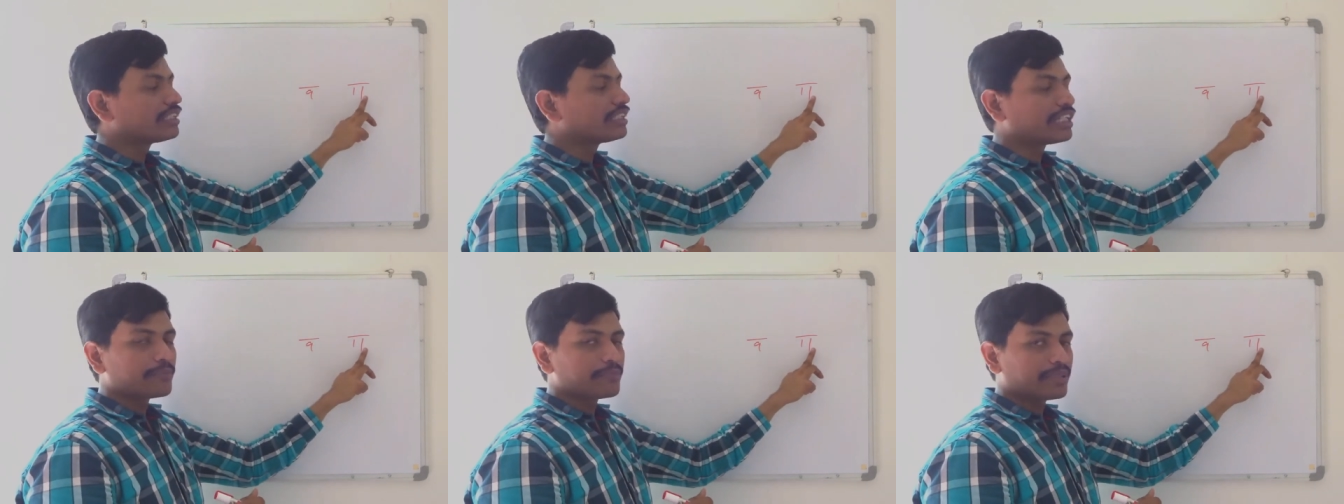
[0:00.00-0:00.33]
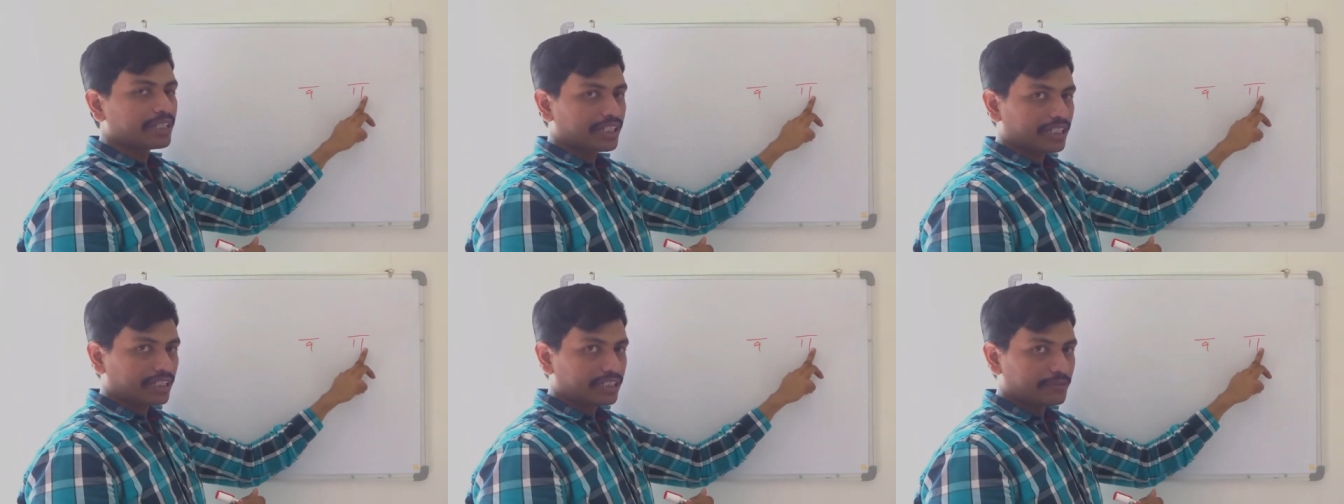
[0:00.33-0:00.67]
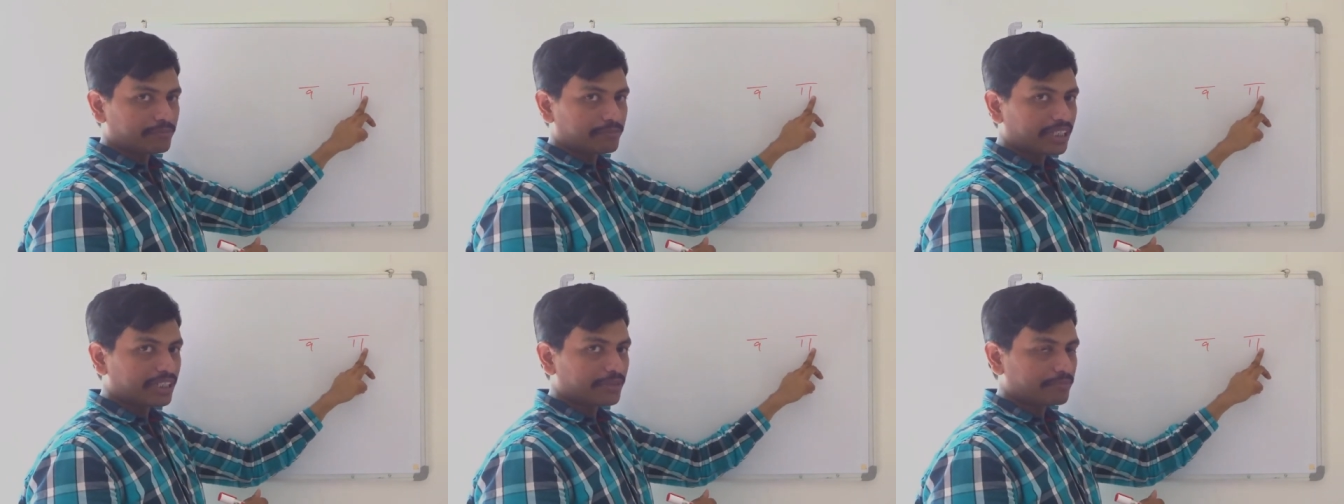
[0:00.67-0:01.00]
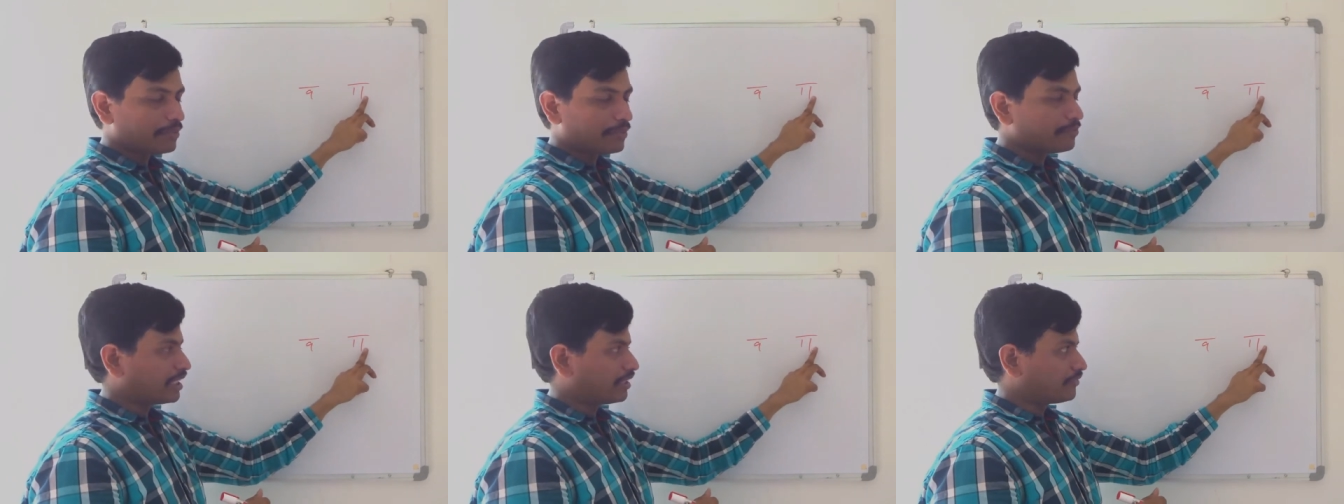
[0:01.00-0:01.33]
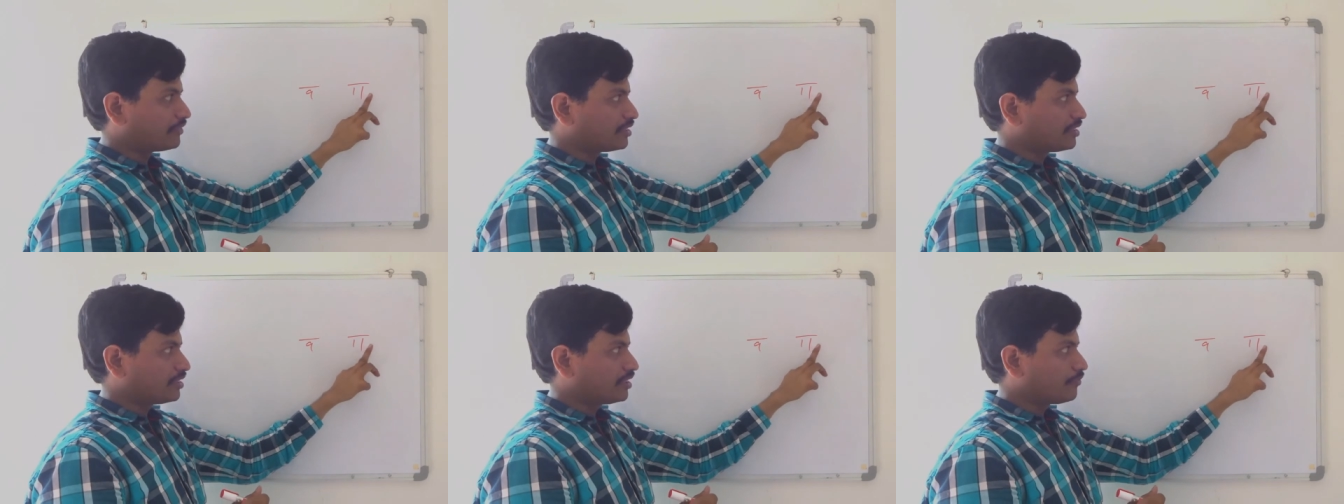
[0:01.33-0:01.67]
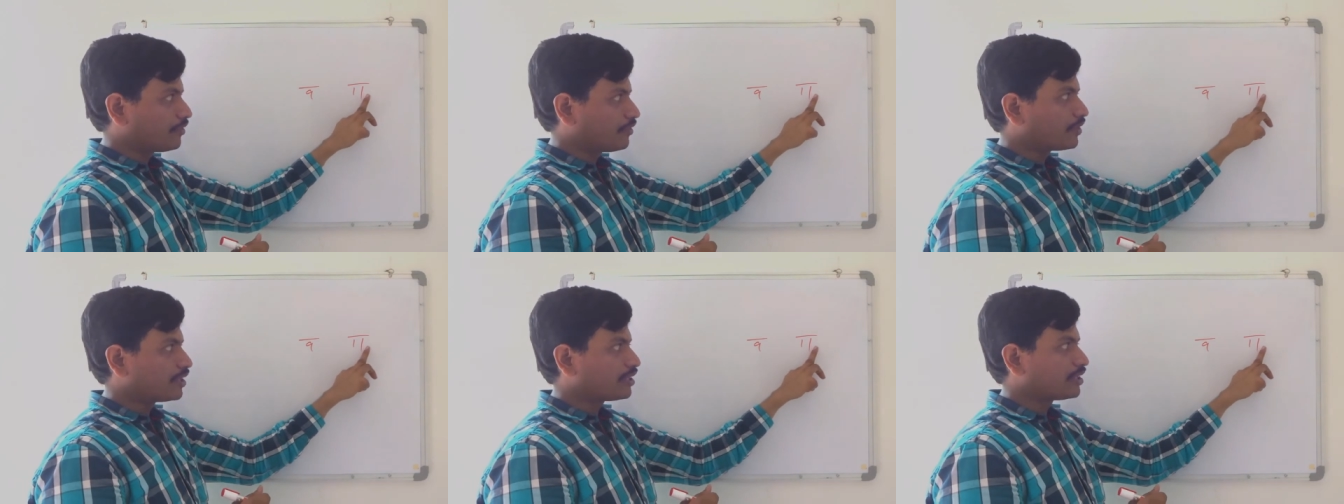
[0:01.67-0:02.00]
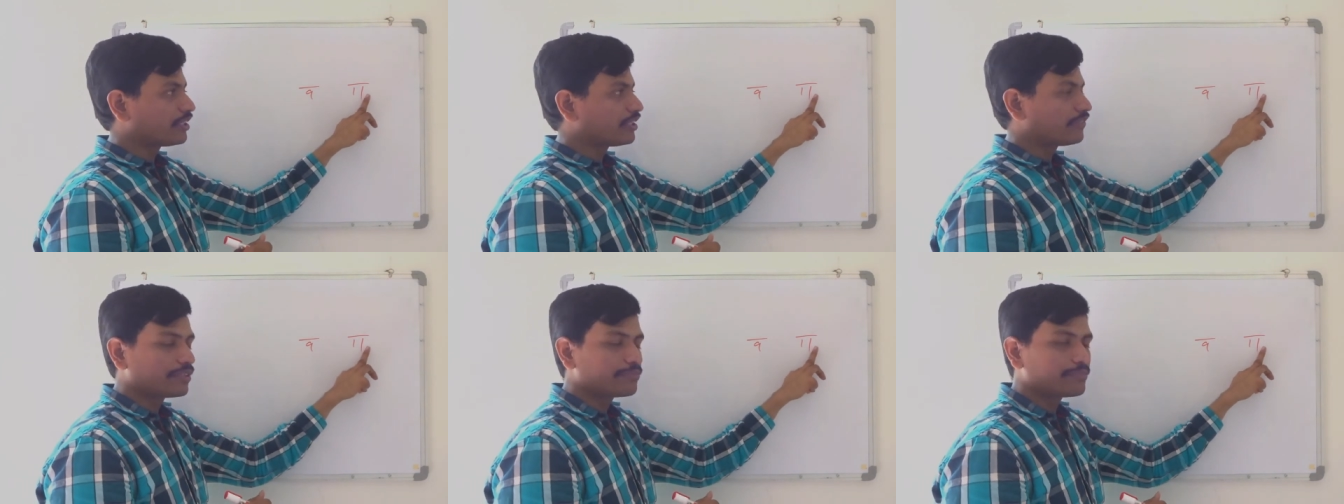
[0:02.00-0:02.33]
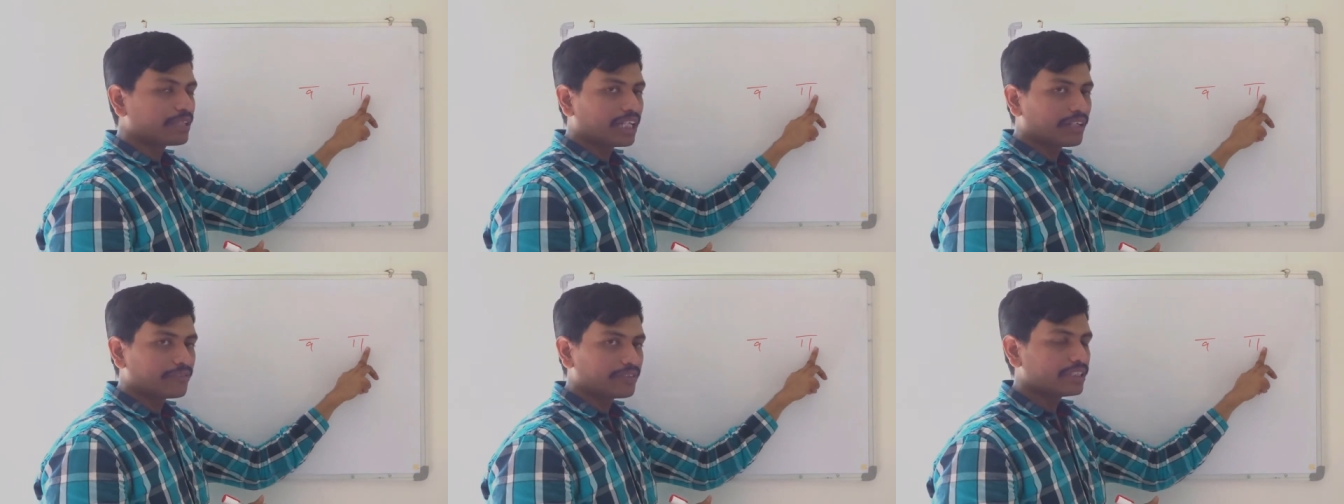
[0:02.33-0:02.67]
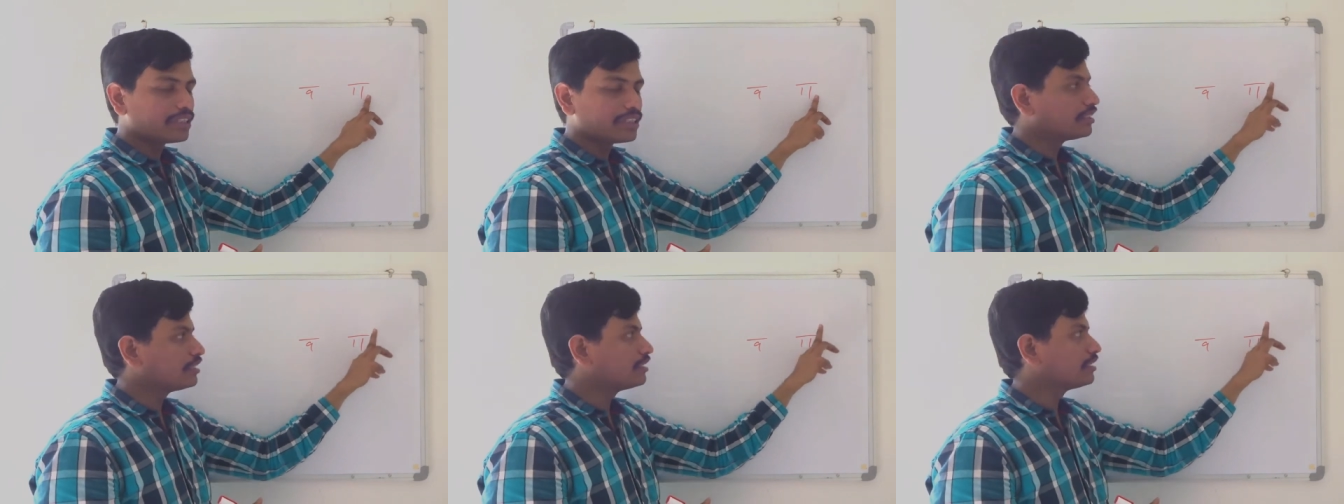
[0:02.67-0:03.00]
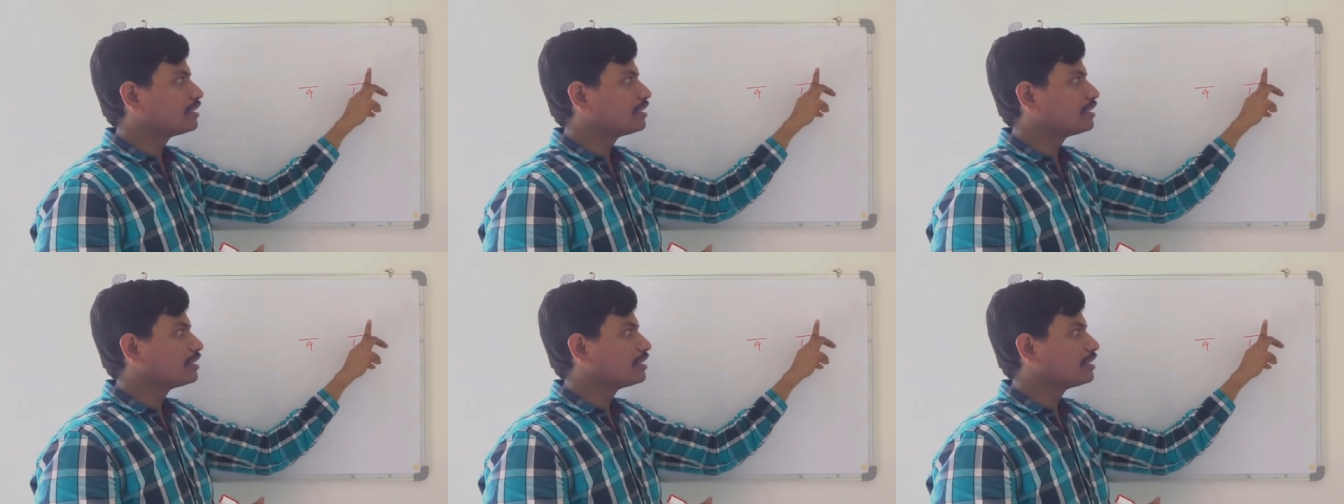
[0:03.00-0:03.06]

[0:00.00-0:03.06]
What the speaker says: The remainder multiply by 11. If you want to divide by 11,